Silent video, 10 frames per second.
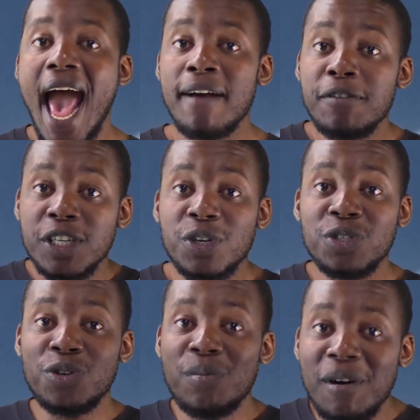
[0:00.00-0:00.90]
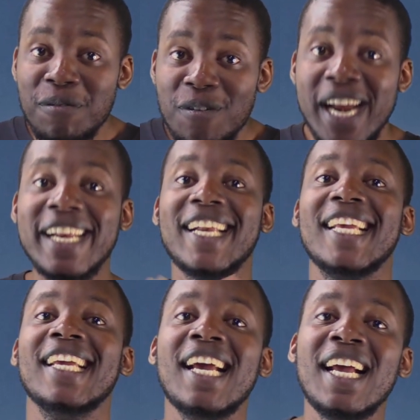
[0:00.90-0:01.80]
average
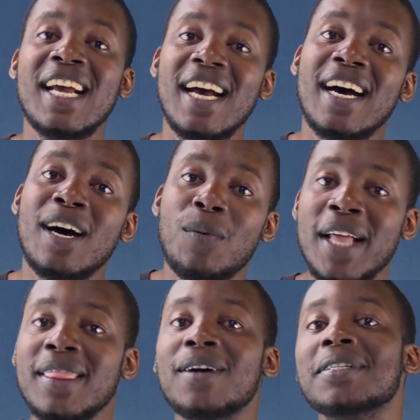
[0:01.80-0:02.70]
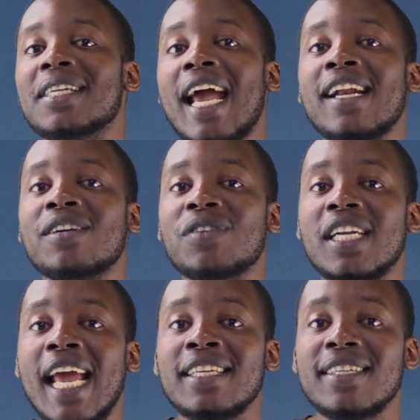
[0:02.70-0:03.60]
consumer-friendly
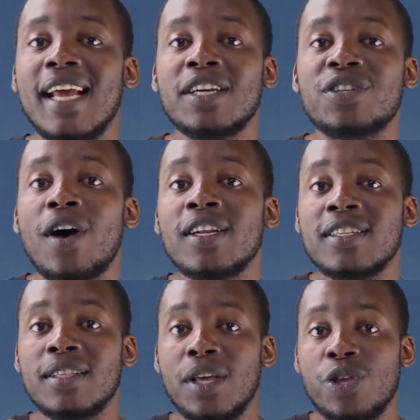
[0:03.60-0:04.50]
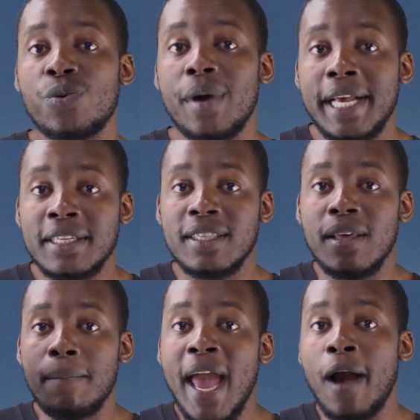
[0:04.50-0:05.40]
$1,999 in the US.
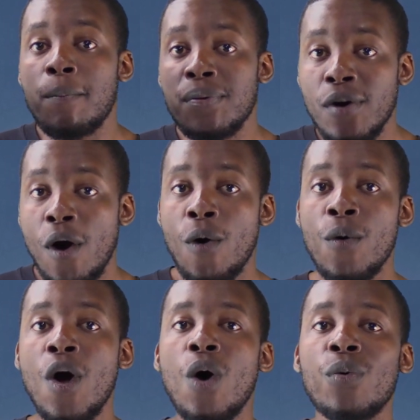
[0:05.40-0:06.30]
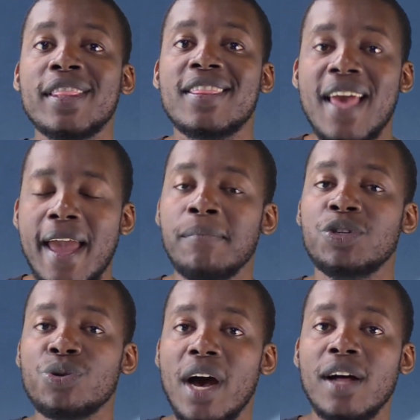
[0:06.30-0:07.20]
The Mac Pro with the
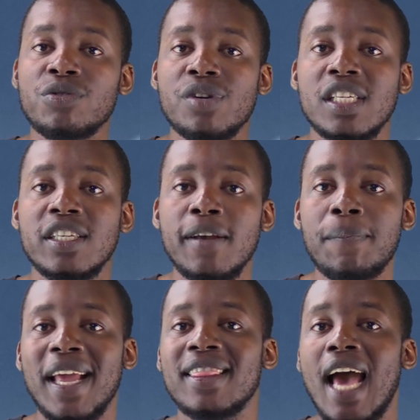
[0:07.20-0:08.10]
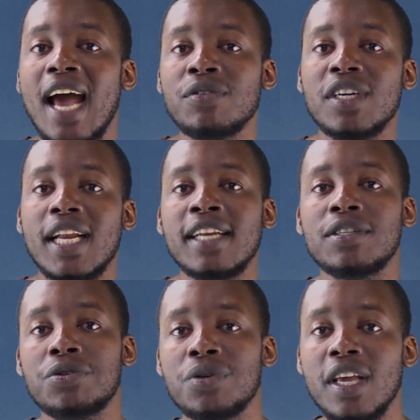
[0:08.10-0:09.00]
M2 Ultra chip and the
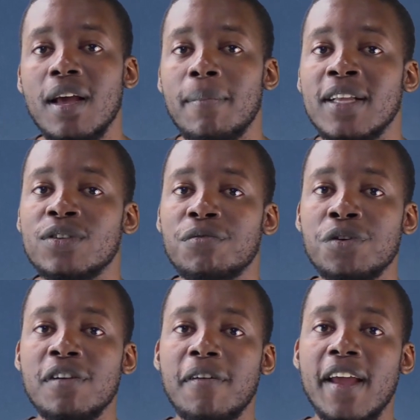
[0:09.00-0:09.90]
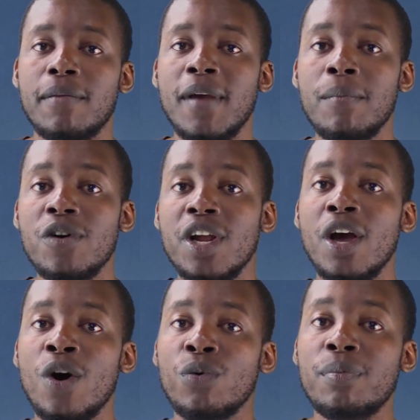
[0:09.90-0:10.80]
192GB of unified
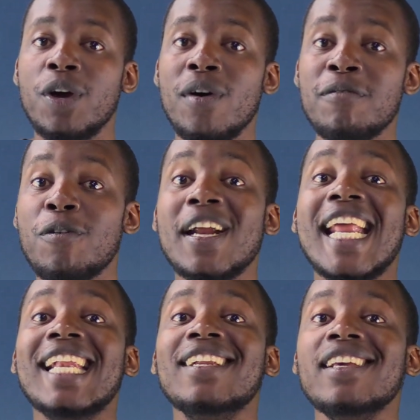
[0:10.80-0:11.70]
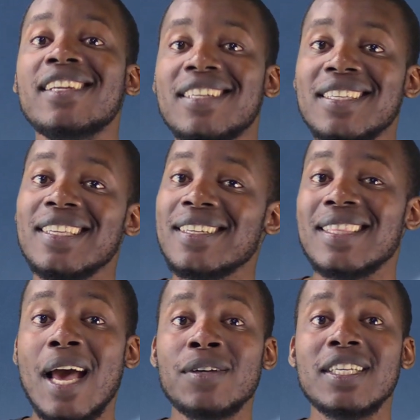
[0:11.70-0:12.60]
memory will be going for an elite
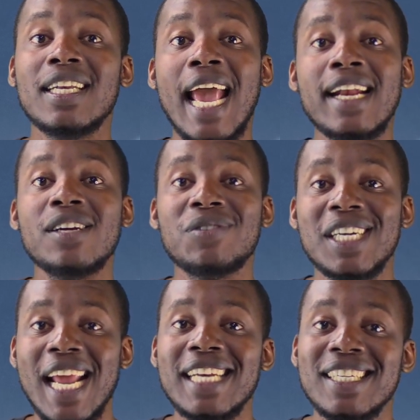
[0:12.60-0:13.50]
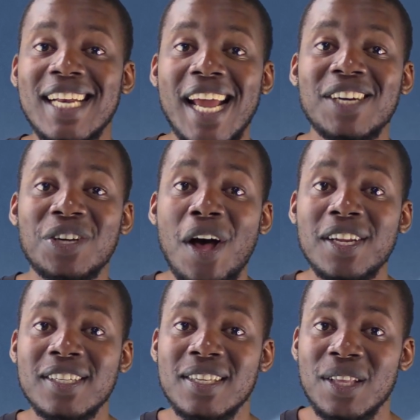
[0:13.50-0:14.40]
$6,999 in the
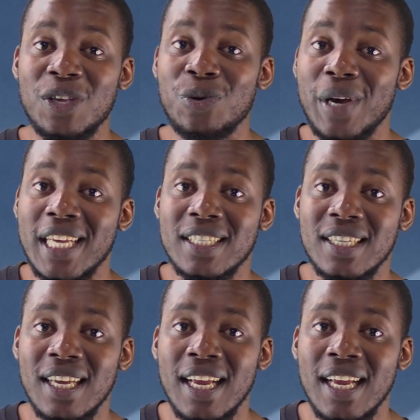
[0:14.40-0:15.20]
US.